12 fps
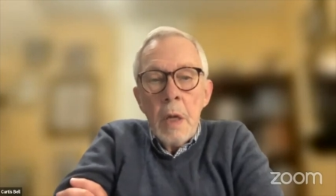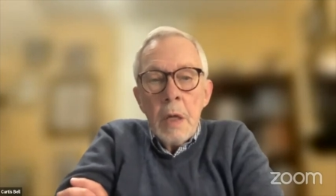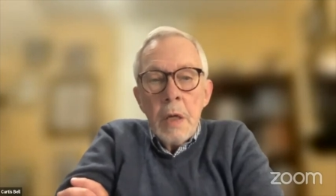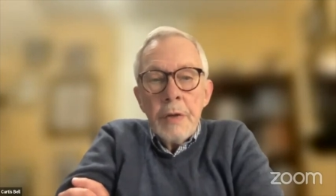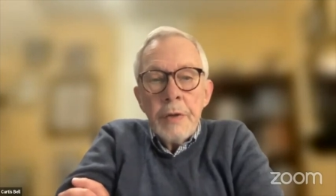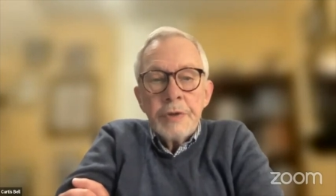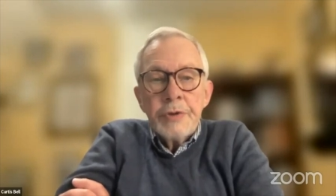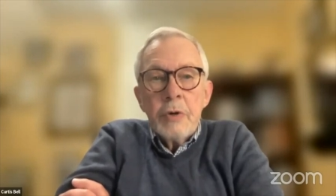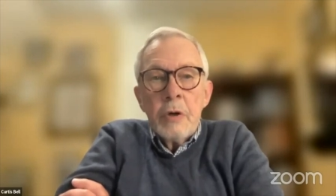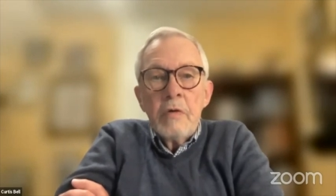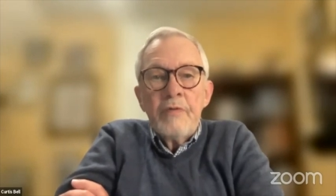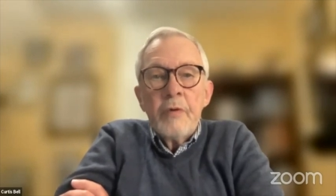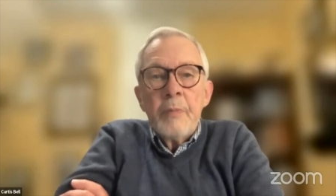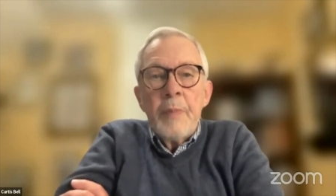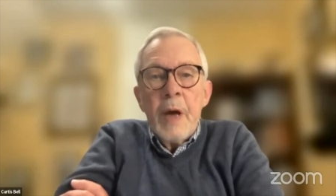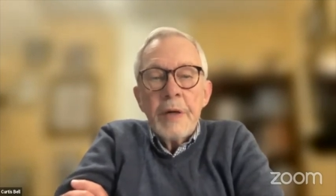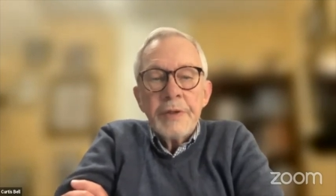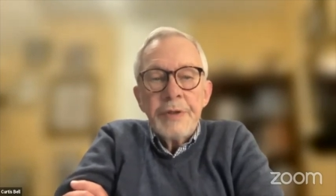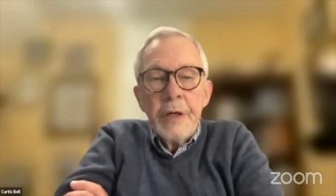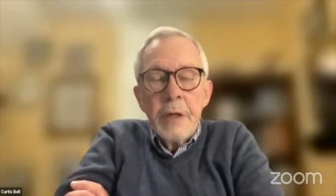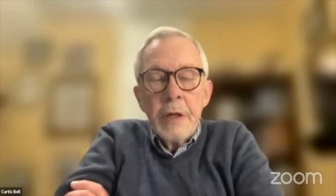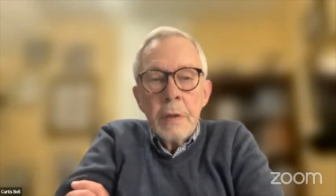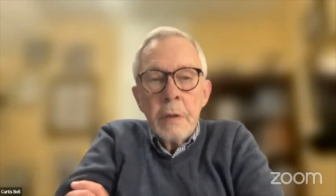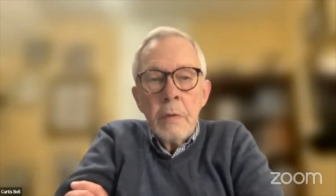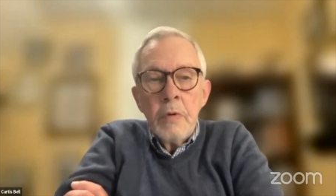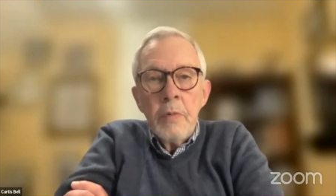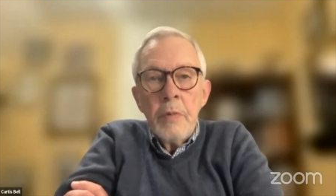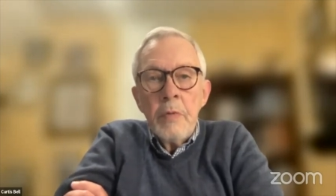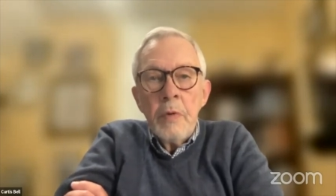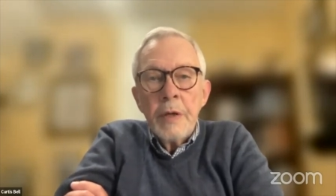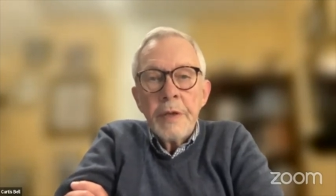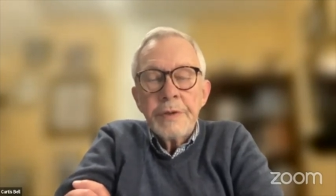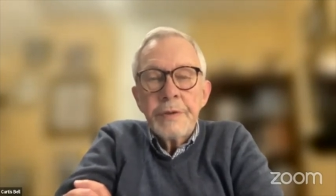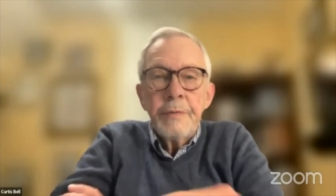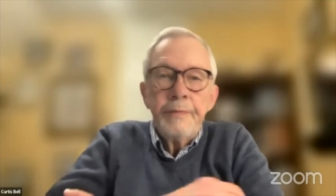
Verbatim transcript: in the struggle for Palestinian human rights.